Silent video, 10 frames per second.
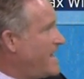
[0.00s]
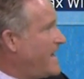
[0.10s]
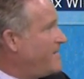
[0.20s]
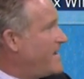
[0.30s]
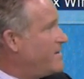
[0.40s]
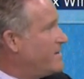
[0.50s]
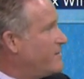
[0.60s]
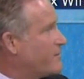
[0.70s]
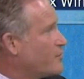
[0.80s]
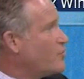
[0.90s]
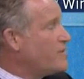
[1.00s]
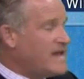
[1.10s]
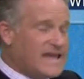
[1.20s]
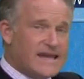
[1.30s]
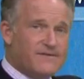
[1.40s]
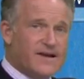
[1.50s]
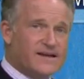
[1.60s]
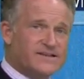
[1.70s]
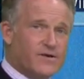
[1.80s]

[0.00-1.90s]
And then through the evening.